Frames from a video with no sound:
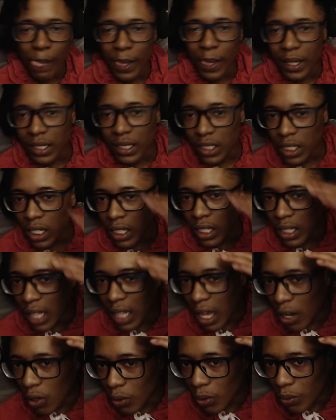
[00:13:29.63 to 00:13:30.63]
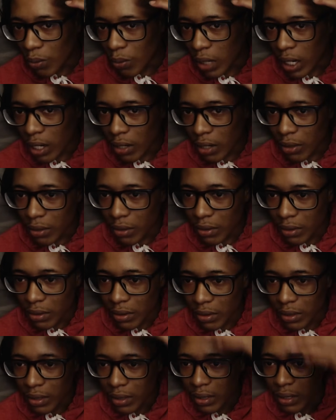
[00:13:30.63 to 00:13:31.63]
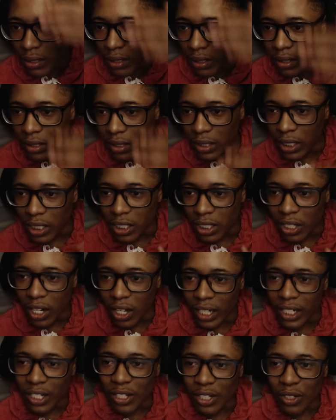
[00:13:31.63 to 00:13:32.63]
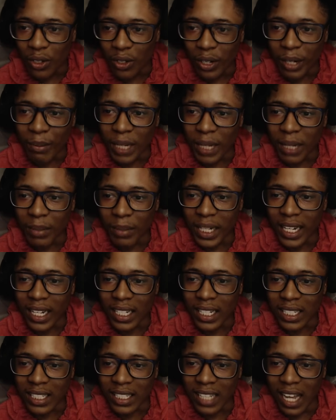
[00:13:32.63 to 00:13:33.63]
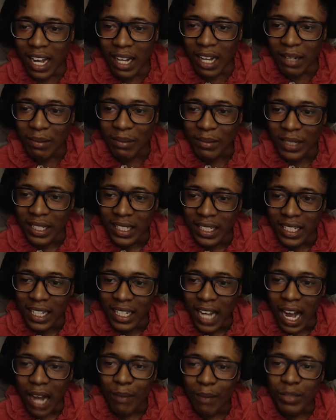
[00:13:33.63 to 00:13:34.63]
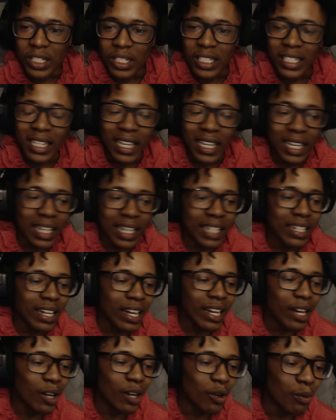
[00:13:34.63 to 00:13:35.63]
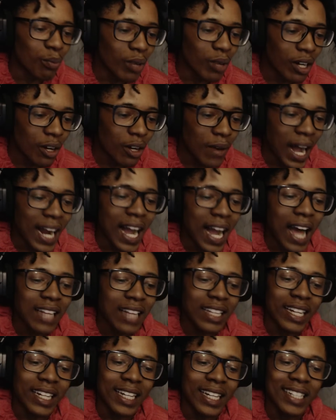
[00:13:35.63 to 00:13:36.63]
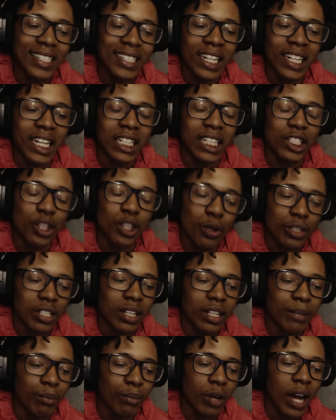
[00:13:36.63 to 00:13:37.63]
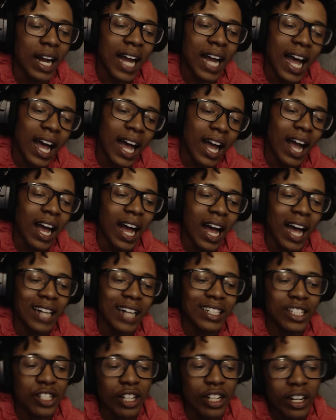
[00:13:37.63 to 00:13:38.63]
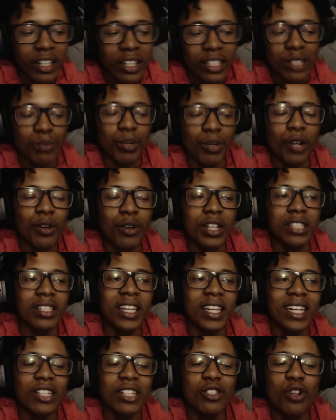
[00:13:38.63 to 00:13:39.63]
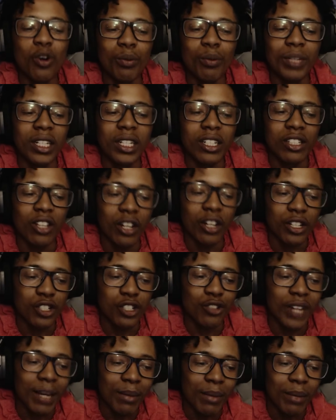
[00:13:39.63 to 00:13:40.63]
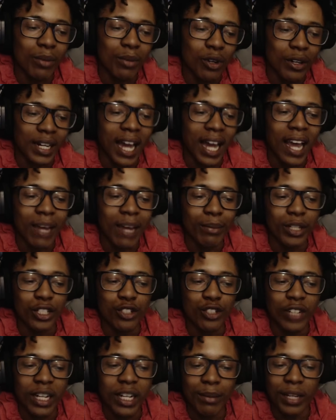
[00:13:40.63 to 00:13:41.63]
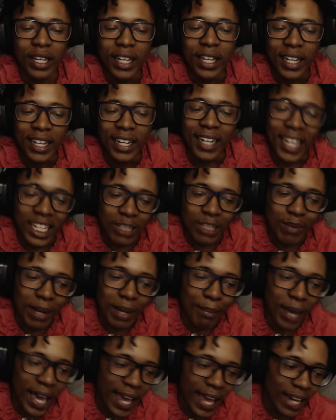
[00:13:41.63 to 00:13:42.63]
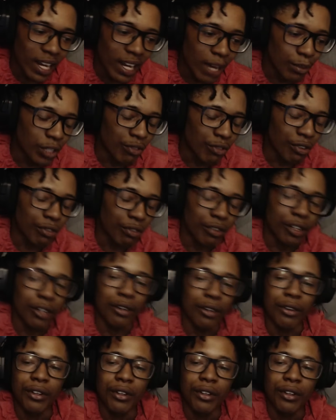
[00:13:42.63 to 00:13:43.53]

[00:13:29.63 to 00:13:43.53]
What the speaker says: Chill out, bro. Just start the story. Maybe they'll stop. I'm scared now, bro. I gotta let niggas get their jokes in, bro. I deserve this, bro. Because niggas told me to start streaming more and I ain't been streaming. Niggas been mad at me for real.